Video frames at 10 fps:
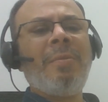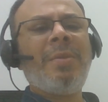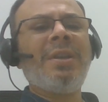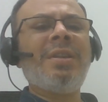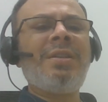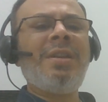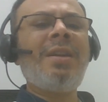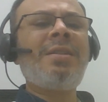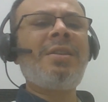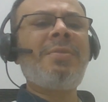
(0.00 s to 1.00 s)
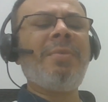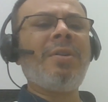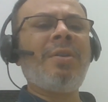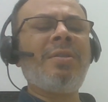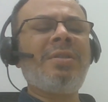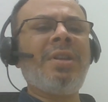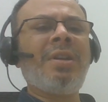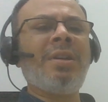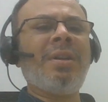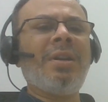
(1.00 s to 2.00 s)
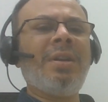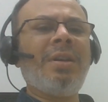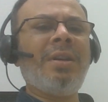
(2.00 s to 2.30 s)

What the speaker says: but the change is because the